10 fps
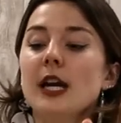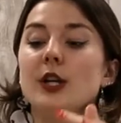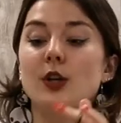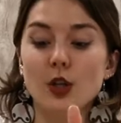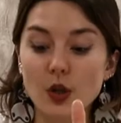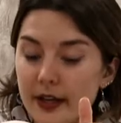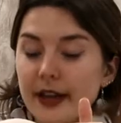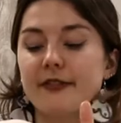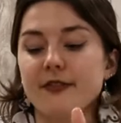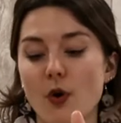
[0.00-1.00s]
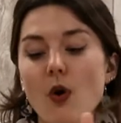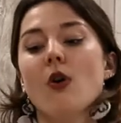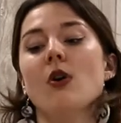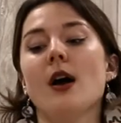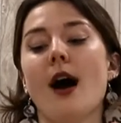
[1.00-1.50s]
You're looking for
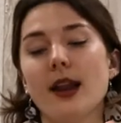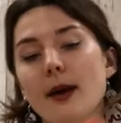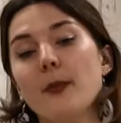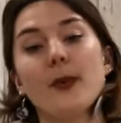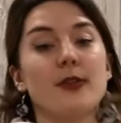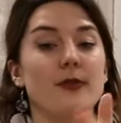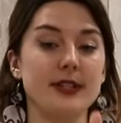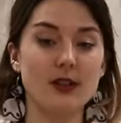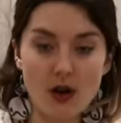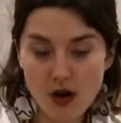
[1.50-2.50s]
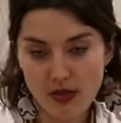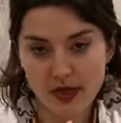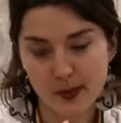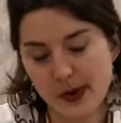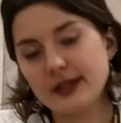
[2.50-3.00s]
a lump, whether it's on
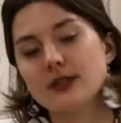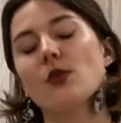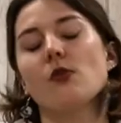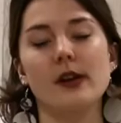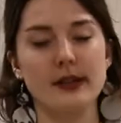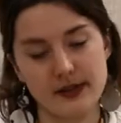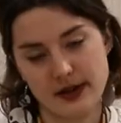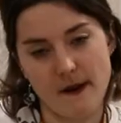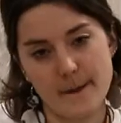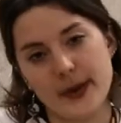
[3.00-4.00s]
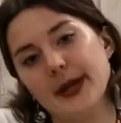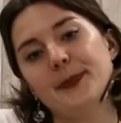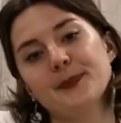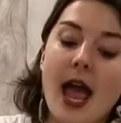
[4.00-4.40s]
the breast or under the armpit.